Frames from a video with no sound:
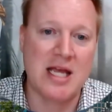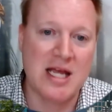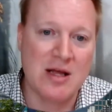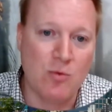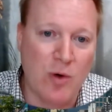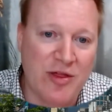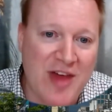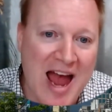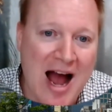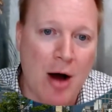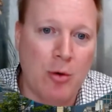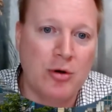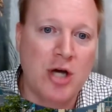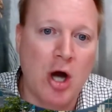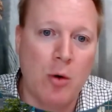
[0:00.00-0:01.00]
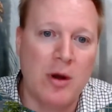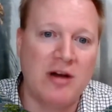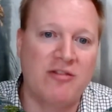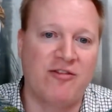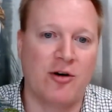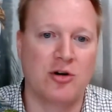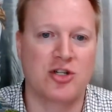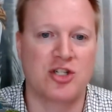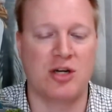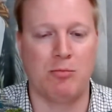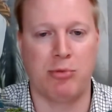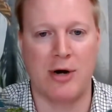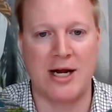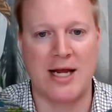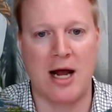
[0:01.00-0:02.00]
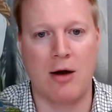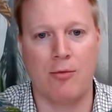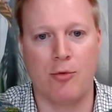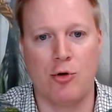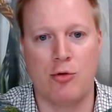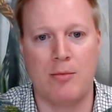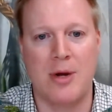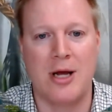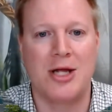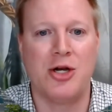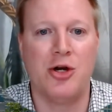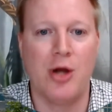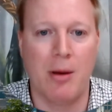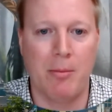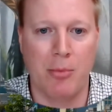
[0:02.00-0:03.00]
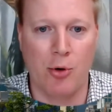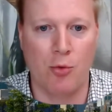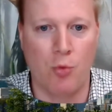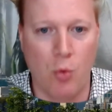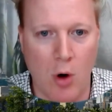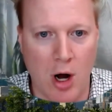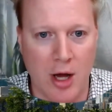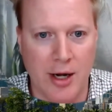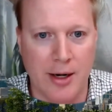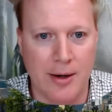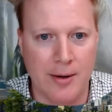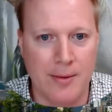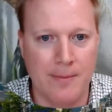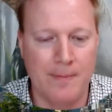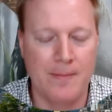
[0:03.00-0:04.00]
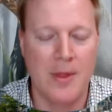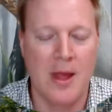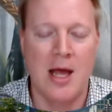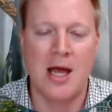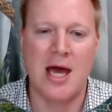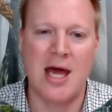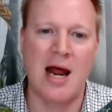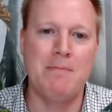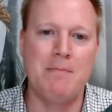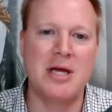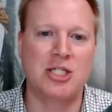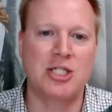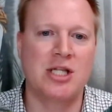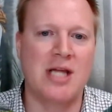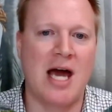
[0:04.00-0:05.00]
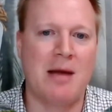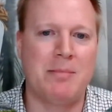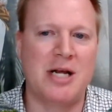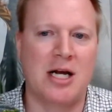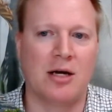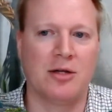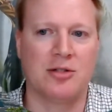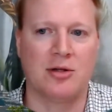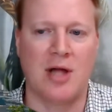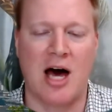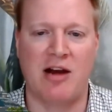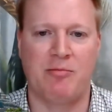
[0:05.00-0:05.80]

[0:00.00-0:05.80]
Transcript: without going first to breakout room number 1. And I mention that because a lot of